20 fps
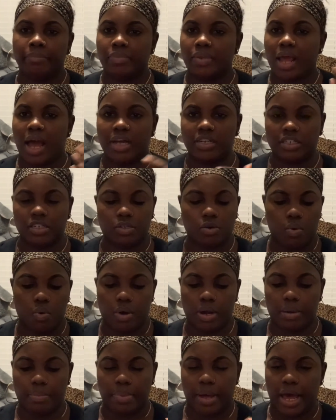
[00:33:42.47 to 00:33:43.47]
I just go
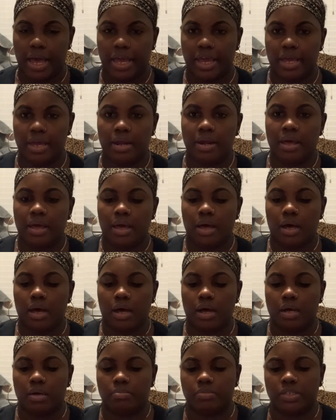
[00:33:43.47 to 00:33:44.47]
on and buy it.
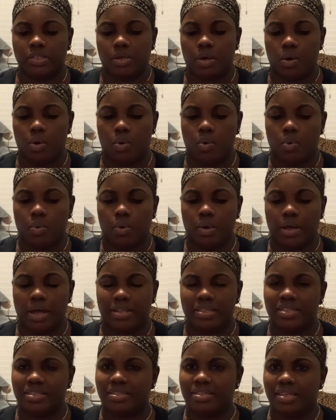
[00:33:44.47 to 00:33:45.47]
So I
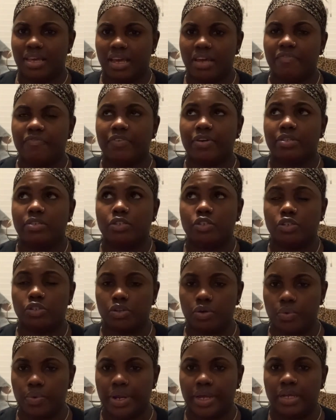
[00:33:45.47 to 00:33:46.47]
think for
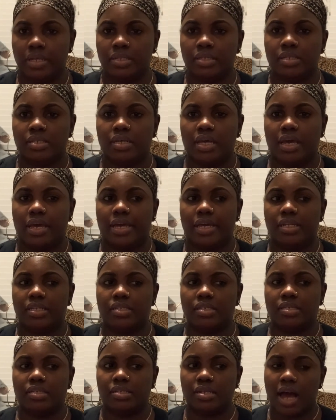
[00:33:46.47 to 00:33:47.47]
students
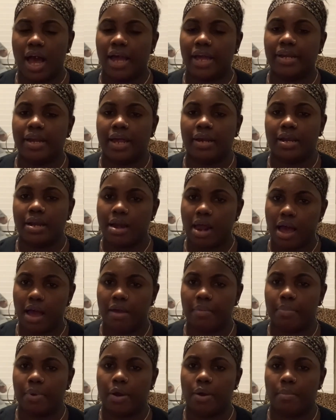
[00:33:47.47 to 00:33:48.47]
it's
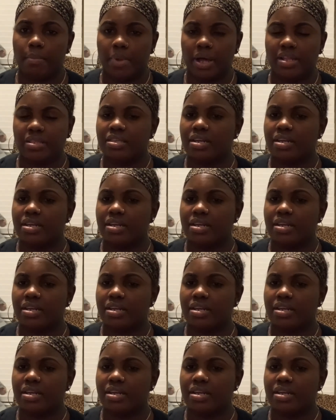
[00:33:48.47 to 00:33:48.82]
$9.99 per month,